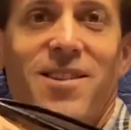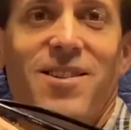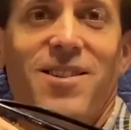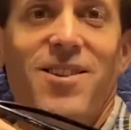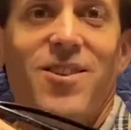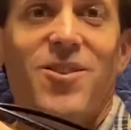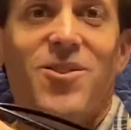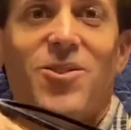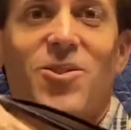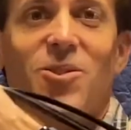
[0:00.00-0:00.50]

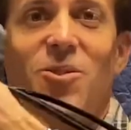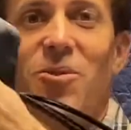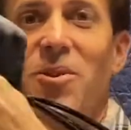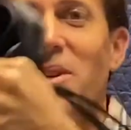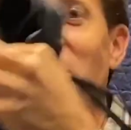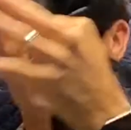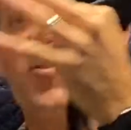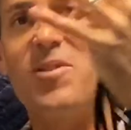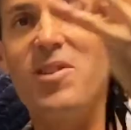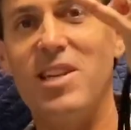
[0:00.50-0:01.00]
You're
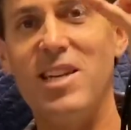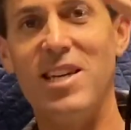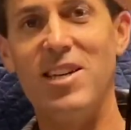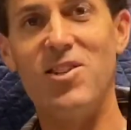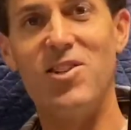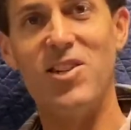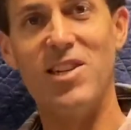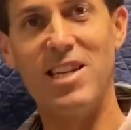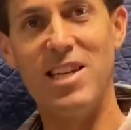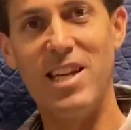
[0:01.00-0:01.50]
storing your
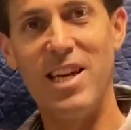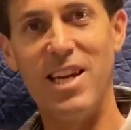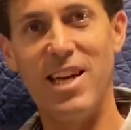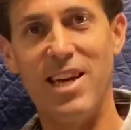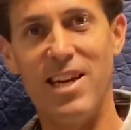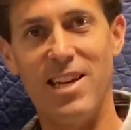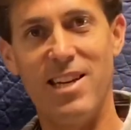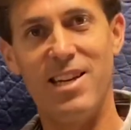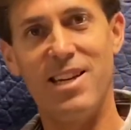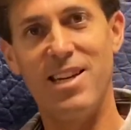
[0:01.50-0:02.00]
leash
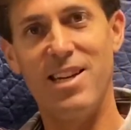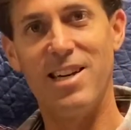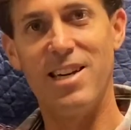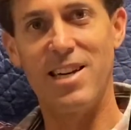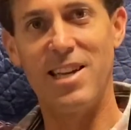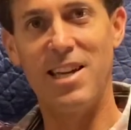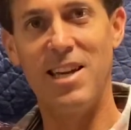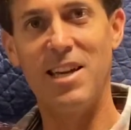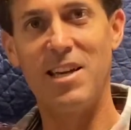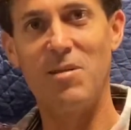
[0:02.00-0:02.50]
again in
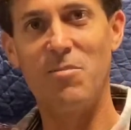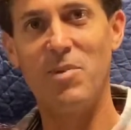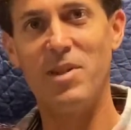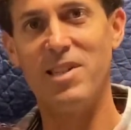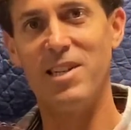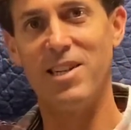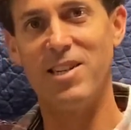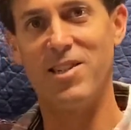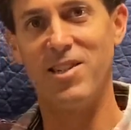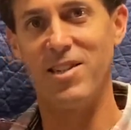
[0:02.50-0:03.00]
a kink
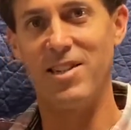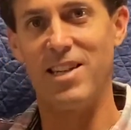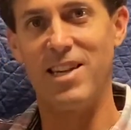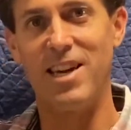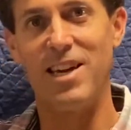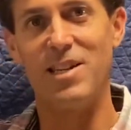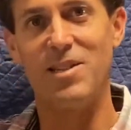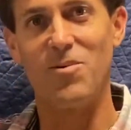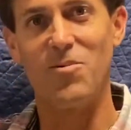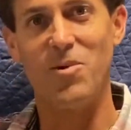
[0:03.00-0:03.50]
position.
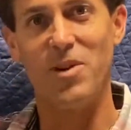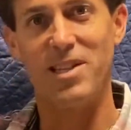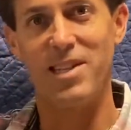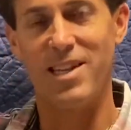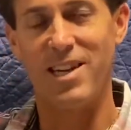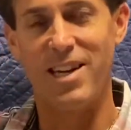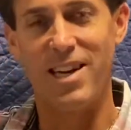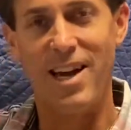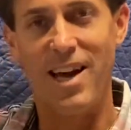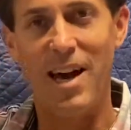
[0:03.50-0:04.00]
Guess what's
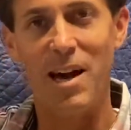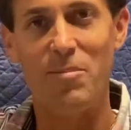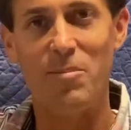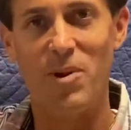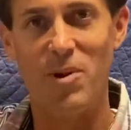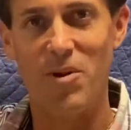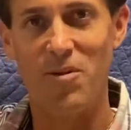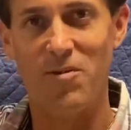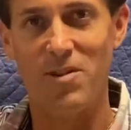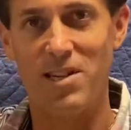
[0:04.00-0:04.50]
gonna
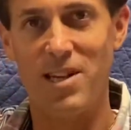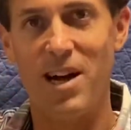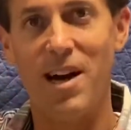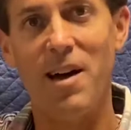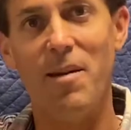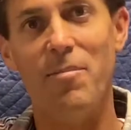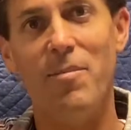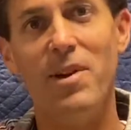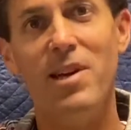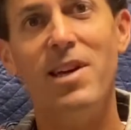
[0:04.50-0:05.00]
happen over
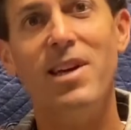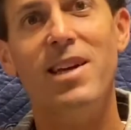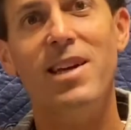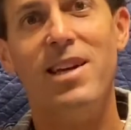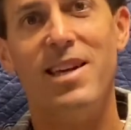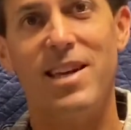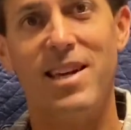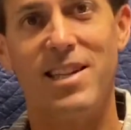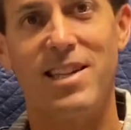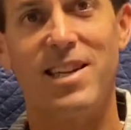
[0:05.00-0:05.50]
time?
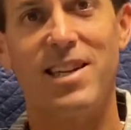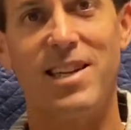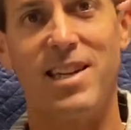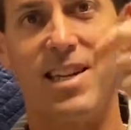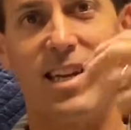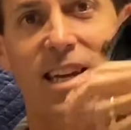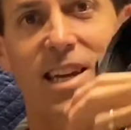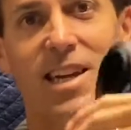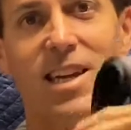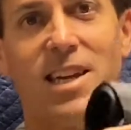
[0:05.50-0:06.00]
It's gonna
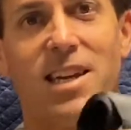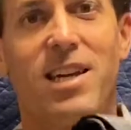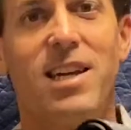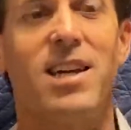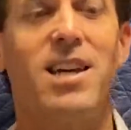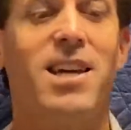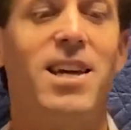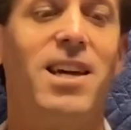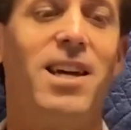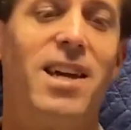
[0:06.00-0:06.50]
kink
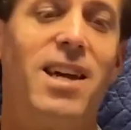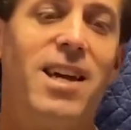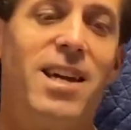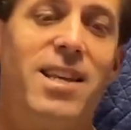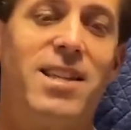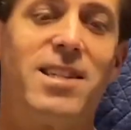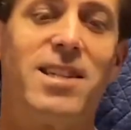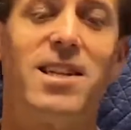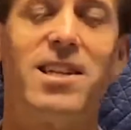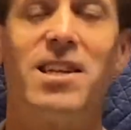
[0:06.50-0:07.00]

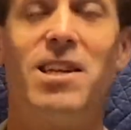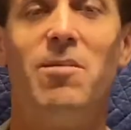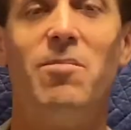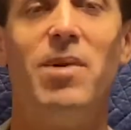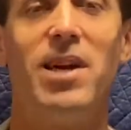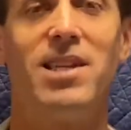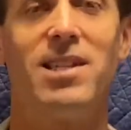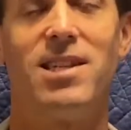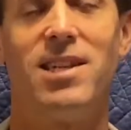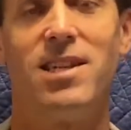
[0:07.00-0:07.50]
and it's gonna get
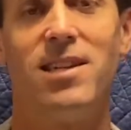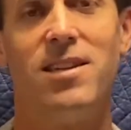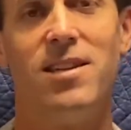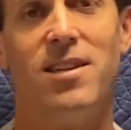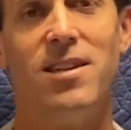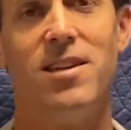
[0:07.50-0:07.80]
messy.